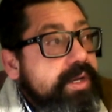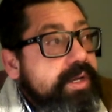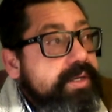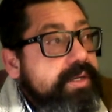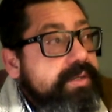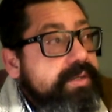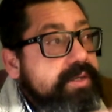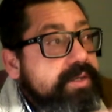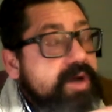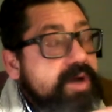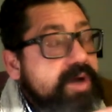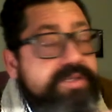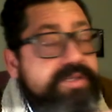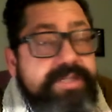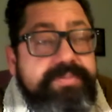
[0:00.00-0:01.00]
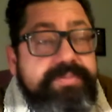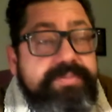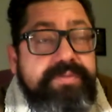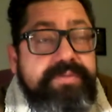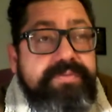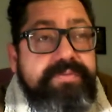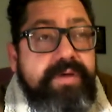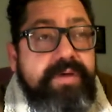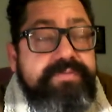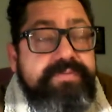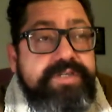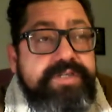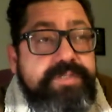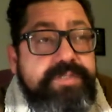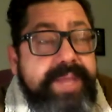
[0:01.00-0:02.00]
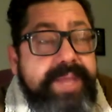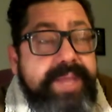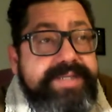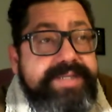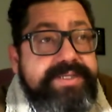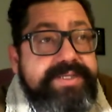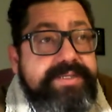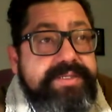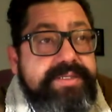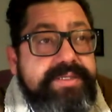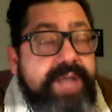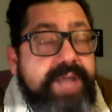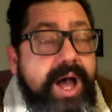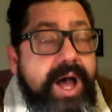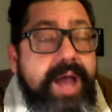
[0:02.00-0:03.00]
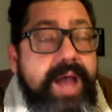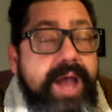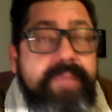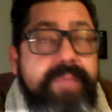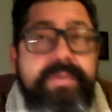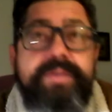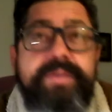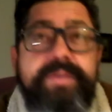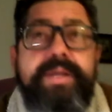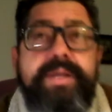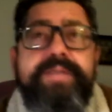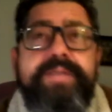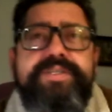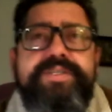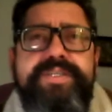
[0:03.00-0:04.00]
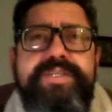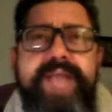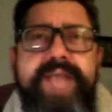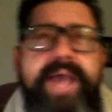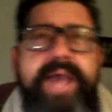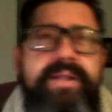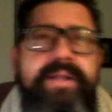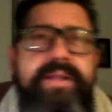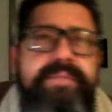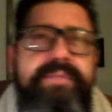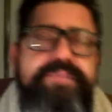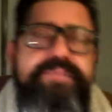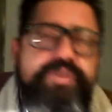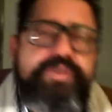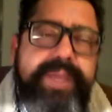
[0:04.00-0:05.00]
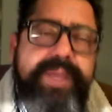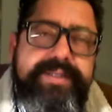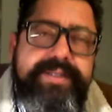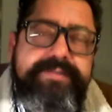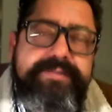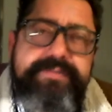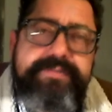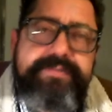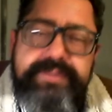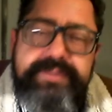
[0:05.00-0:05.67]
and, and, concept of, of space and time and, and scale and perspective